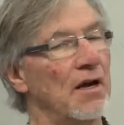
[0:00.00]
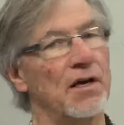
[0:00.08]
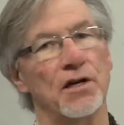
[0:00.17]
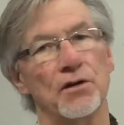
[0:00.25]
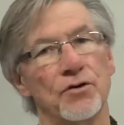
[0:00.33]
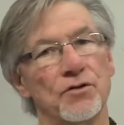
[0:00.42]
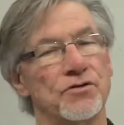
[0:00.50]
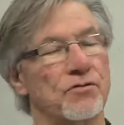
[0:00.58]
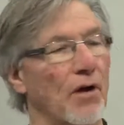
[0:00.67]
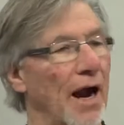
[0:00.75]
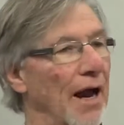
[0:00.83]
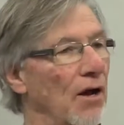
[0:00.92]
you lose
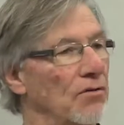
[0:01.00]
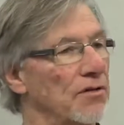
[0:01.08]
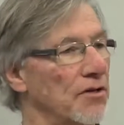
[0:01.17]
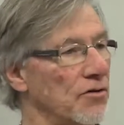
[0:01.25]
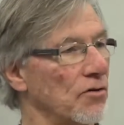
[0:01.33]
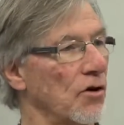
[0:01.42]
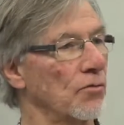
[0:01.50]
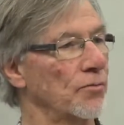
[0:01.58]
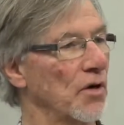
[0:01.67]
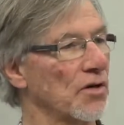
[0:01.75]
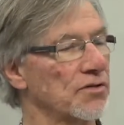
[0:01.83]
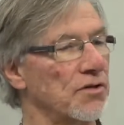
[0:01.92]
ground in your own
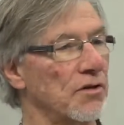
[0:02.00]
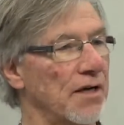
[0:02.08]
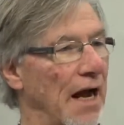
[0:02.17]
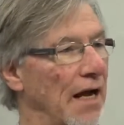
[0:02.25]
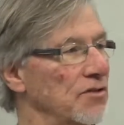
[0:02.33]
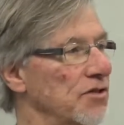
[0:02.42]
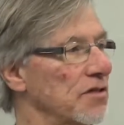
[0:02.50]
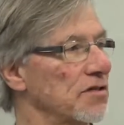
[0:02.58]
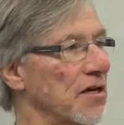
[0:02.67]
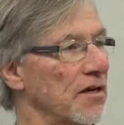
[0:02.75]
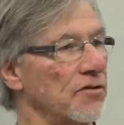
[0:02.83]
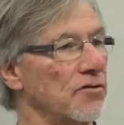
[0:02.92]
personal conscience
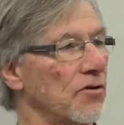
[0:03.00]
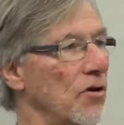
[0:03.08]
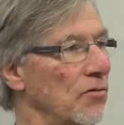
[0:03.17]
and in your mm-hmm.